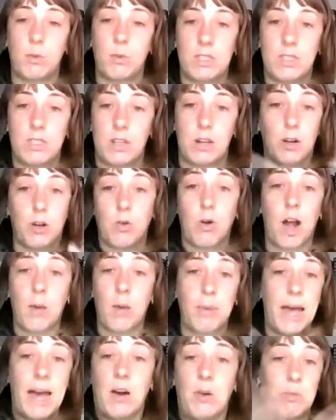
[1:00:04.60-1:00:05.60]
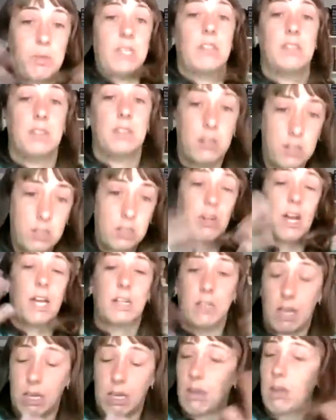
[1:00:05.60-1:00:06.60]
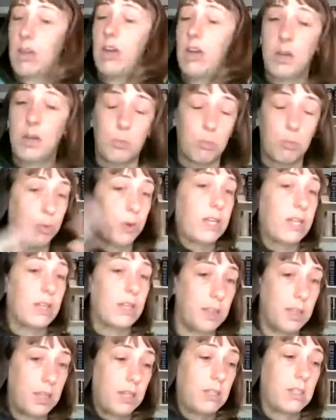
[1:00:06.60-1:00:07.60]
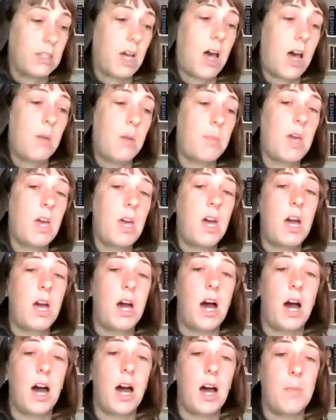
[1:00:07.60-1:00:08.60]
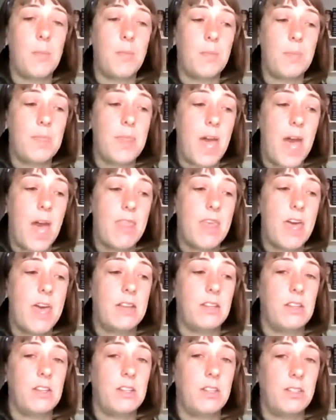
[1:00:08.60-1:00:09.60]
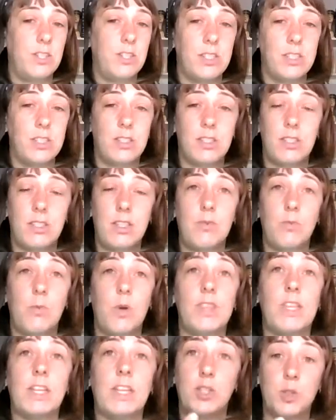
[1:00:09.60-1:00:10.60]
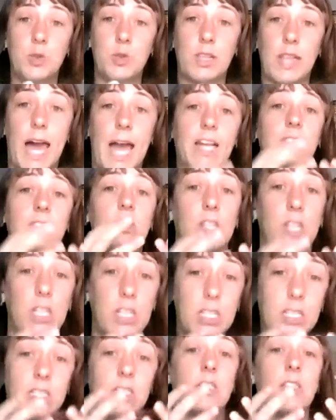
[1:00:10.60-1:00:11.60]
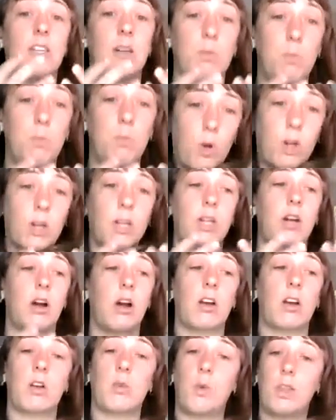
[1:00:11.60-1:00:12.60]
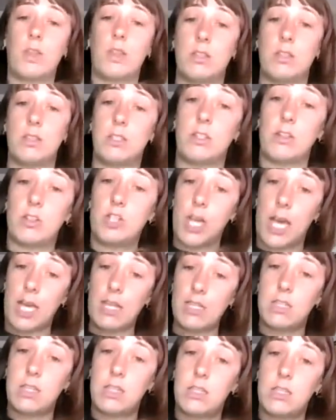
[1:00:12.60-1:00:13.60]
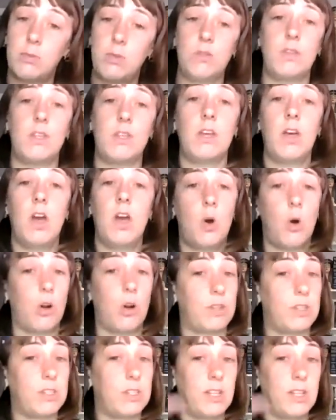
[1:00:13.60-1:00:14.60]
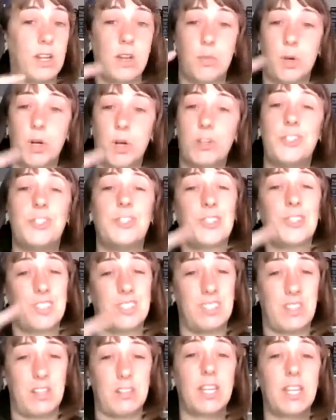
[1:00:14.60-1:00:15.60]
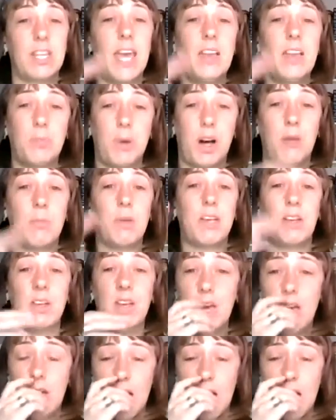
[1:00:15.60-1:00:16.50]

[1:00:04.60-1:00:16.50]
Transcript: was in their crop out because they're just trying to like bring things up. And then just when they do relax, you're going to see them working harder, whether it's their chest that's moving, or if they're sitting on a perch, you're going to see their tail bobbing.